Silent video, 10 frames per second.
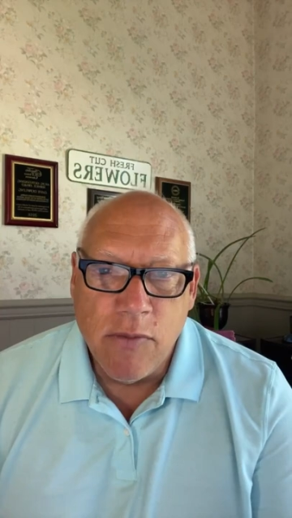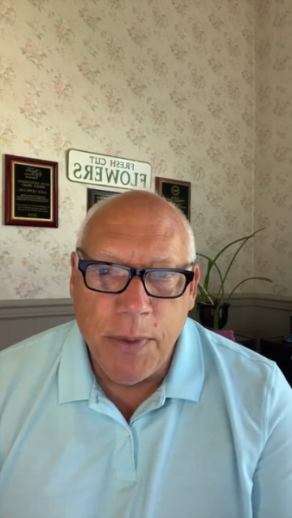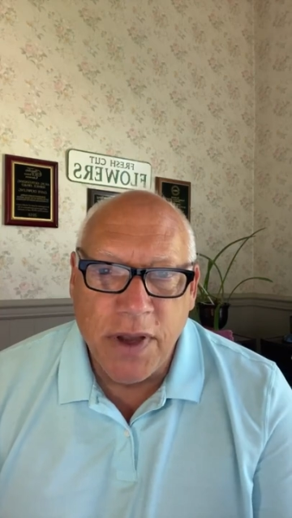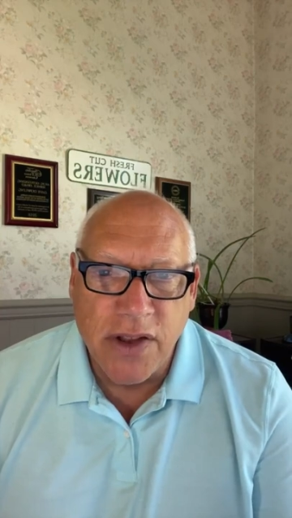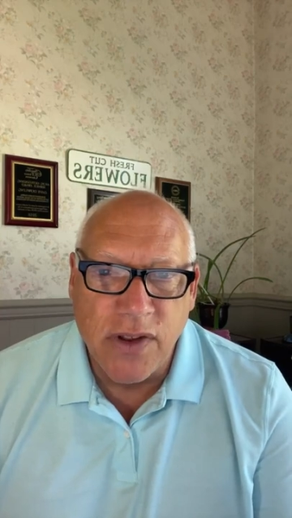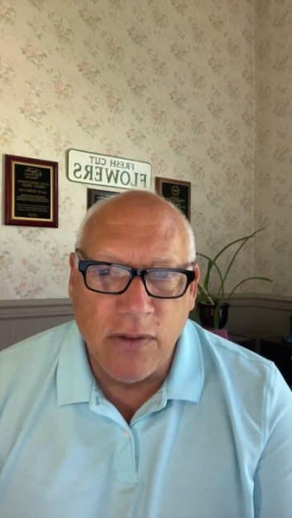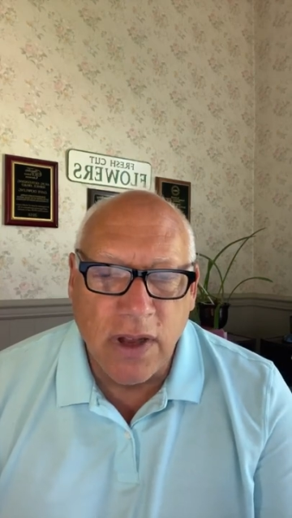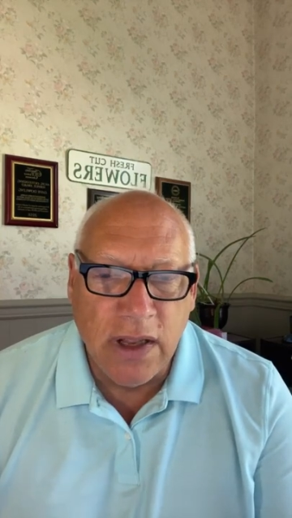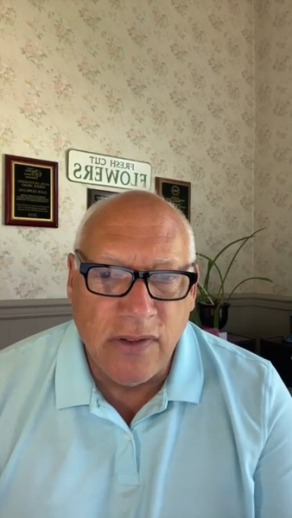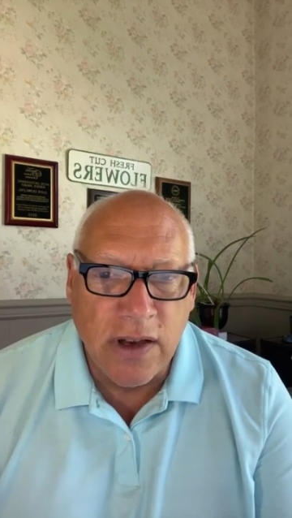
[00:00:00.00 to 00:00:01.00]
But because it
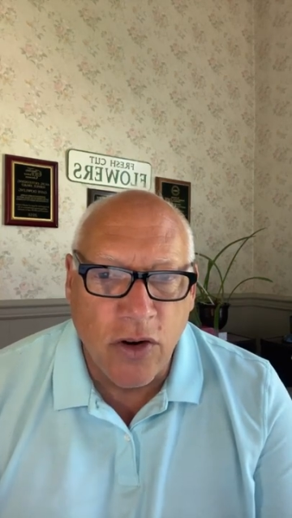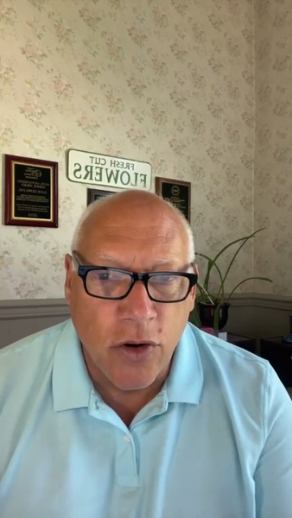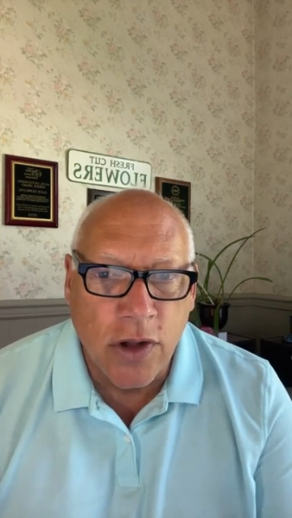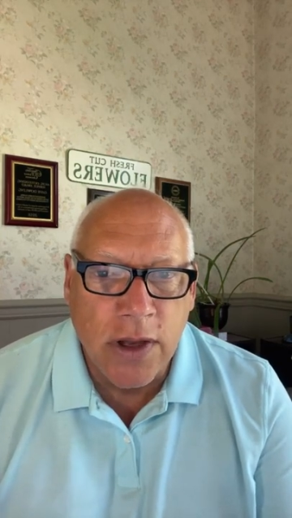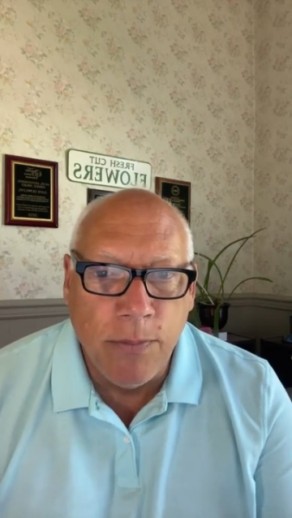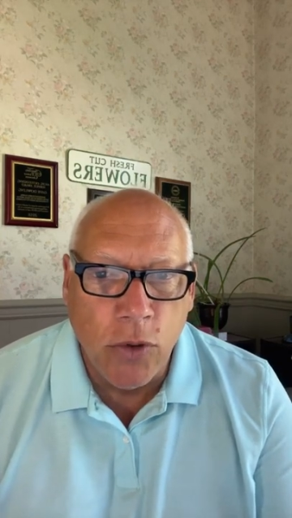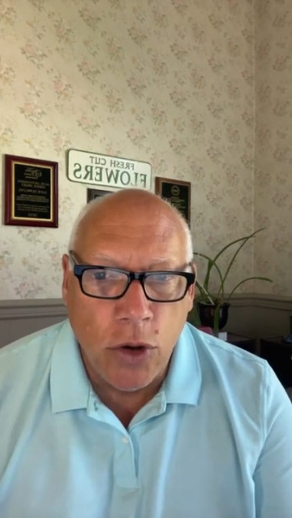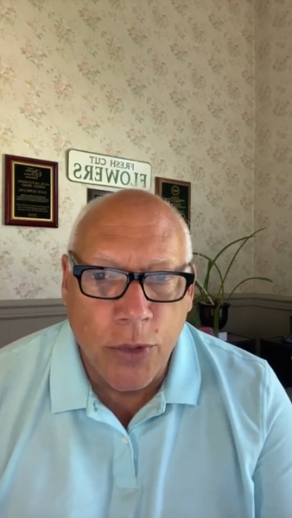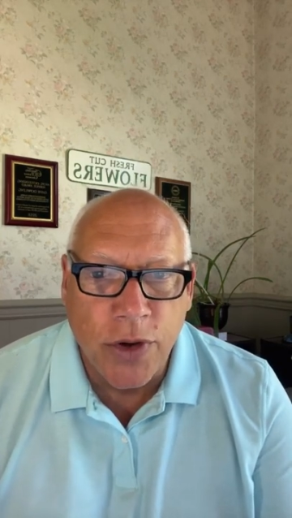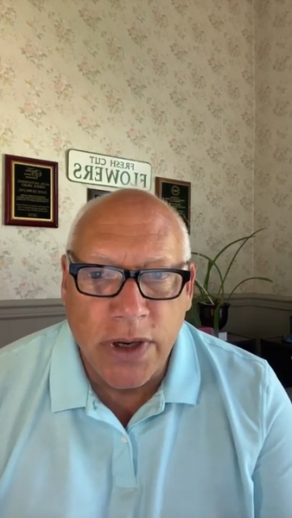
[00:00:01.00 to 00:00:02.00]
is an early
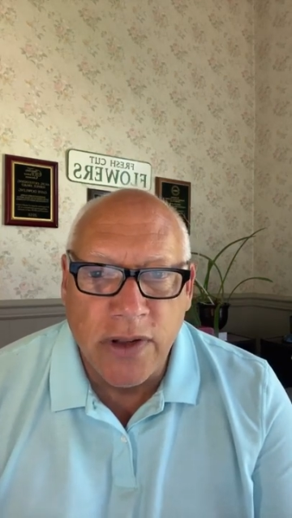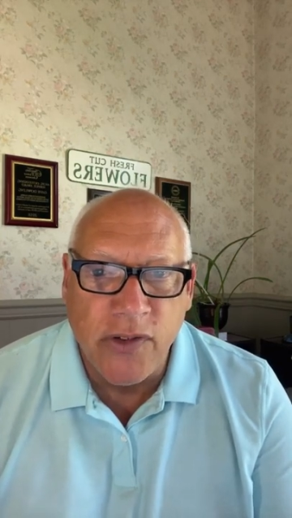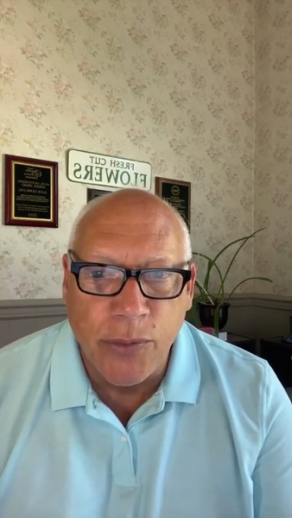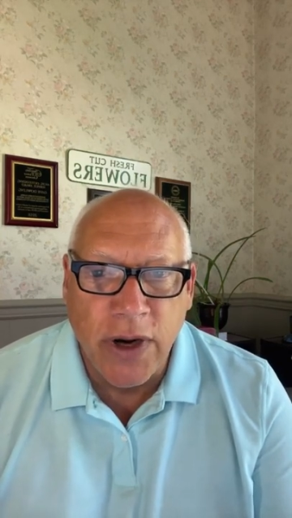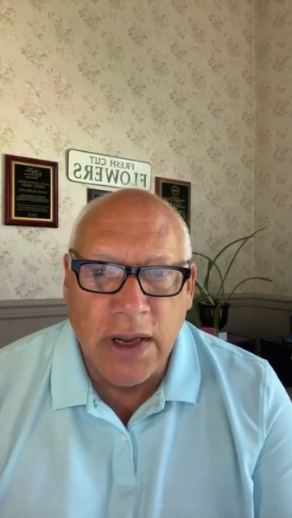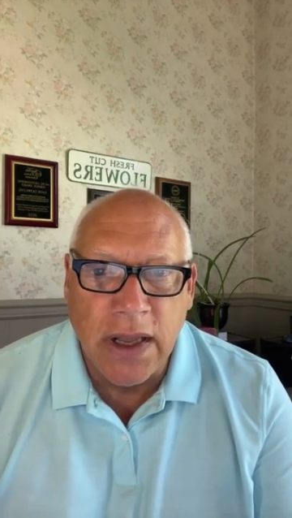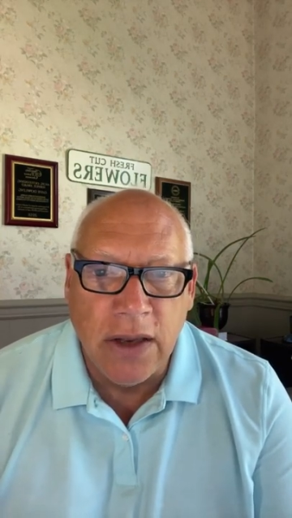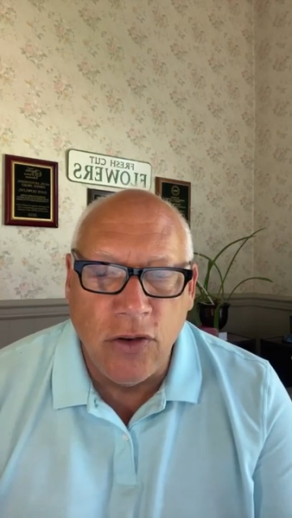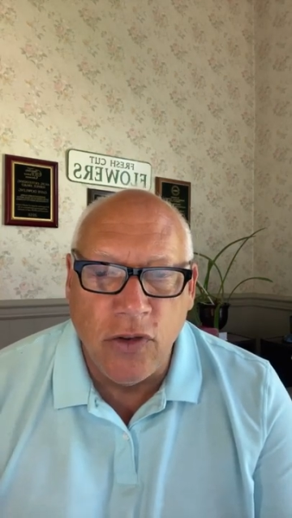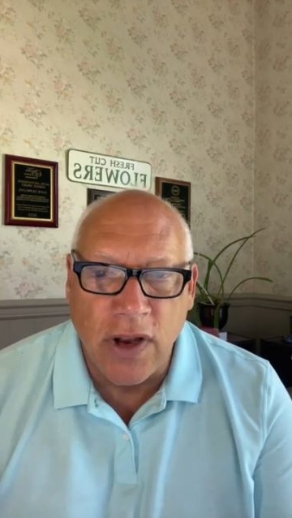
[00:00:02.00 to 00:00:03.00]
bloomer in the spring
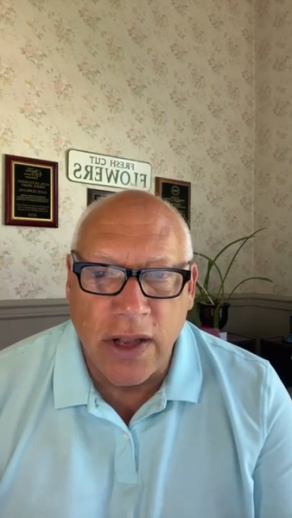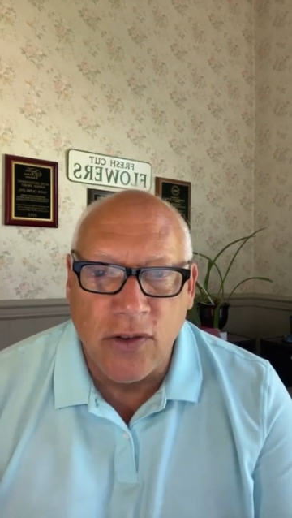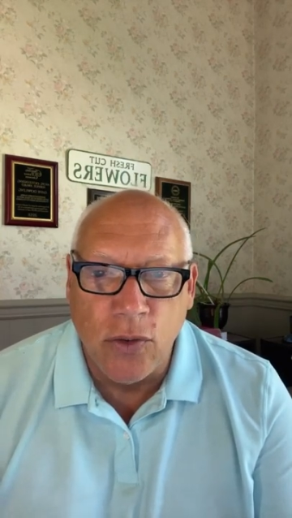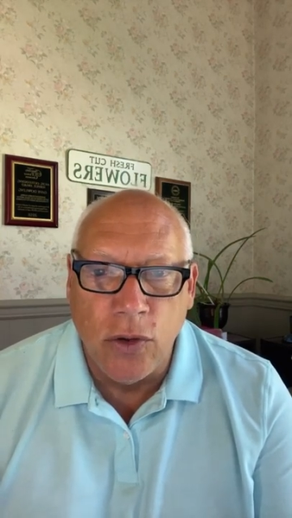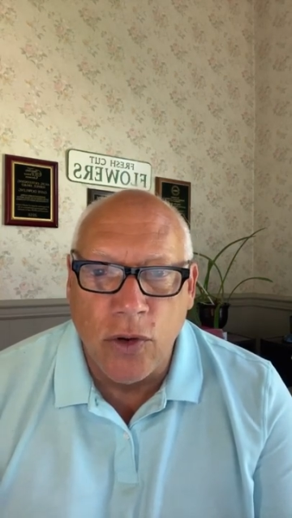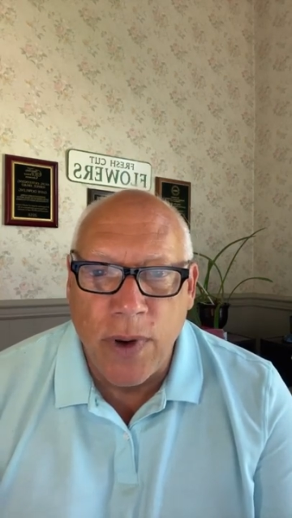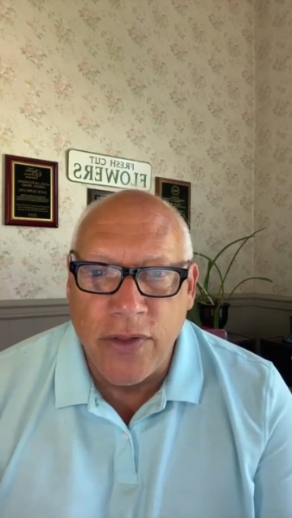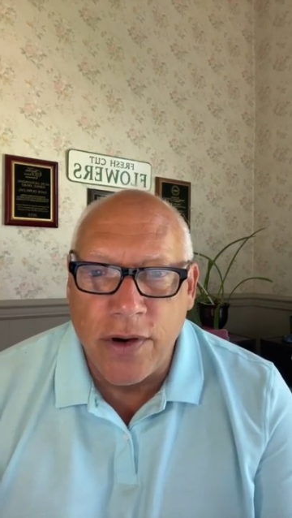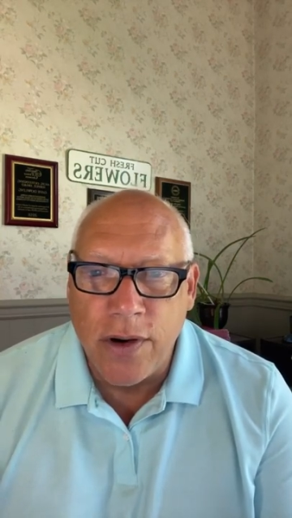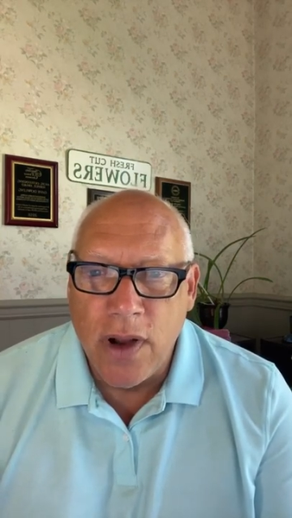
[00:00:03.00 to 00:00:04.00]
and usually likes cooler
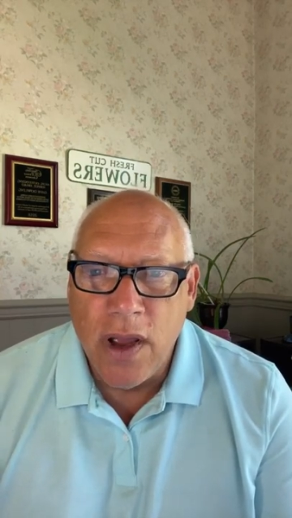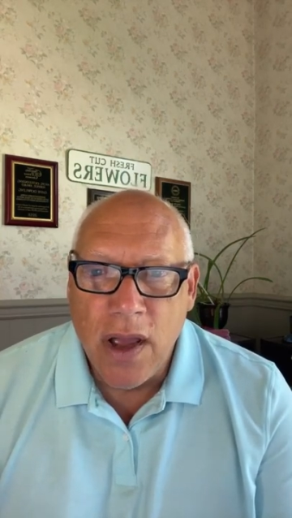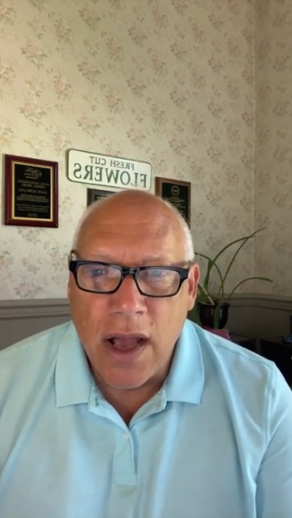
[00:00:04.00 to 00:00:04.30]
weather,